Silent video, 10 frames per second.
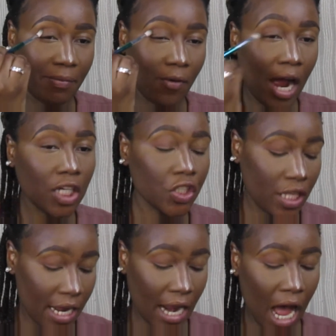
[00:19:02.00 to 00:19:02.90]
brush
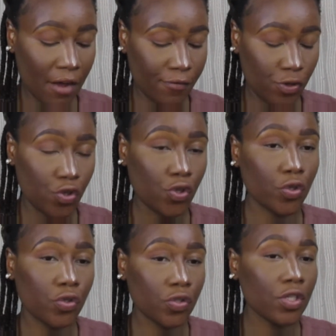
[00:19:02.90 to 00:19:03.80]
that I've
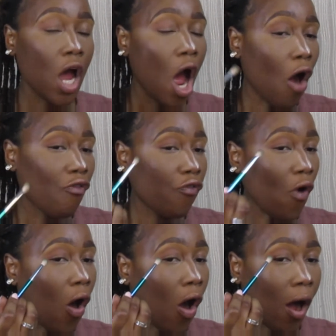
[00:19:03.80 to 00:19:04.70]
used
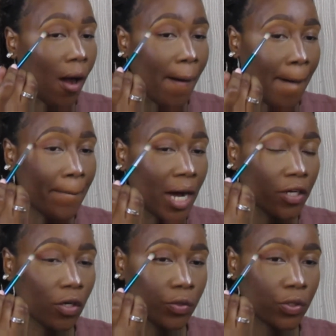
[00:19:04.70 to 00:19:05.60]
for my
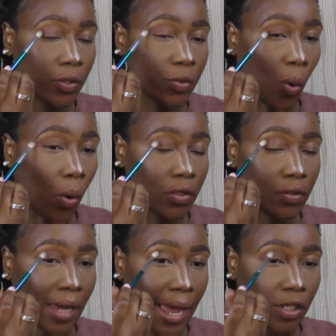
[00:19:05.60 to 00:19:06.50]
nose contour
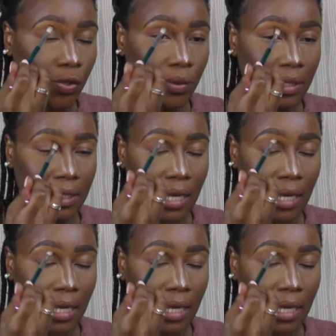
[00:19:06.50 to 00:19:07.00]
to actually to